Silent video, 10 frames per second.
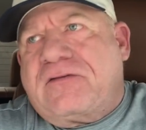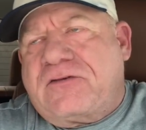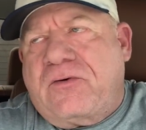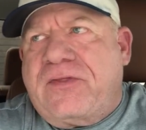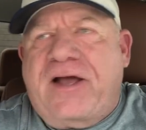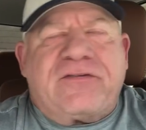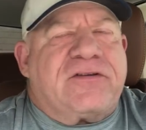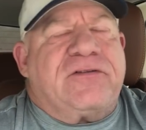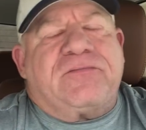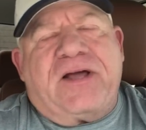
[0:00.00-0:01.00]
So that's
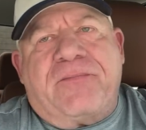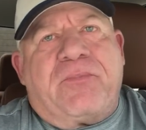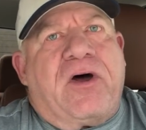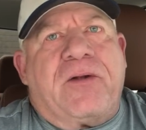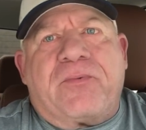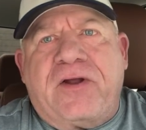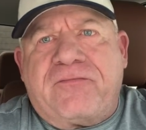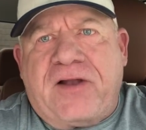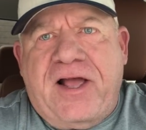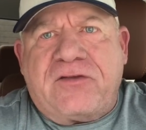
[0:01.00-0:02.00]
good. That brought up
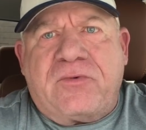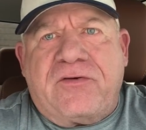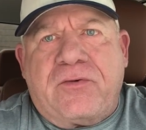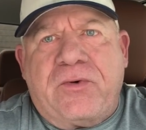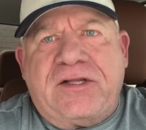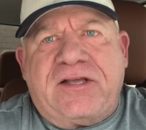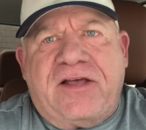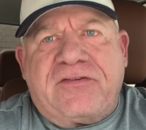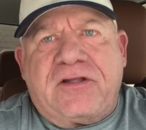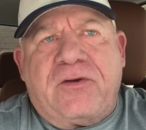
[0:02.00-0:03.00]
red flags whenever we
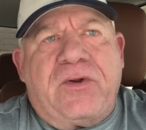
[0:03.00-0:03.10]
tested that.